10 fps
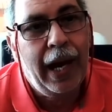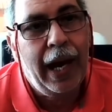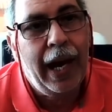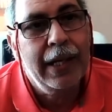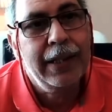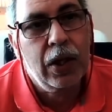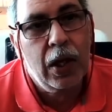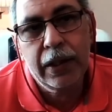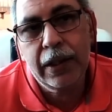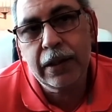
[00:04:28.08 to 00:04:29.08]
I
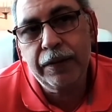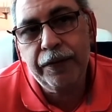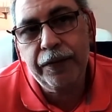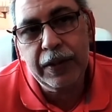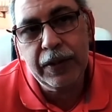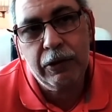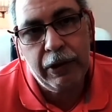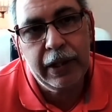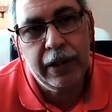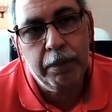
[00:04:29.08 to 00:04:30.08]
started as a
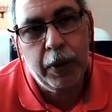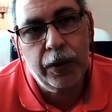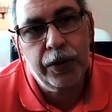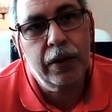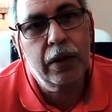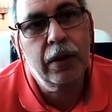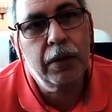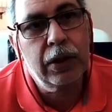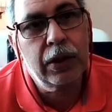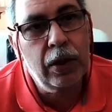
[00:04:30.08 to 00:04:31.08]
frustrated person
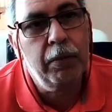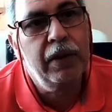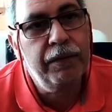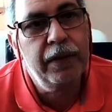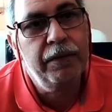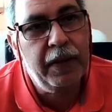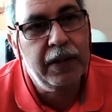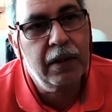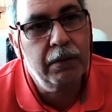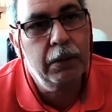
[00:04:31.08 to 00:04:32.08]
because Dublin Film
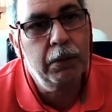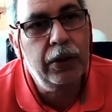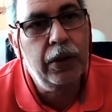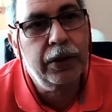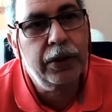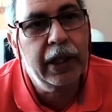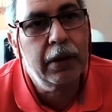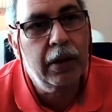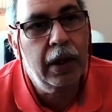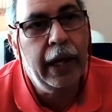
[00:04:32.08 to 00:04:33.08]
Festival would not take
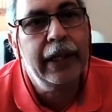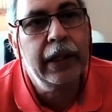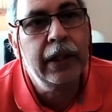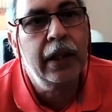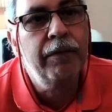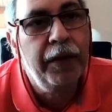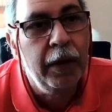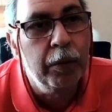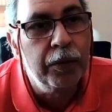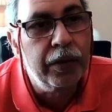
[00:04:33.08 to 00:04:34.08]
any Indian
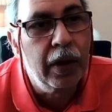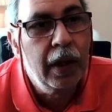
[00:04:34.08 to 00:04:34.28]
films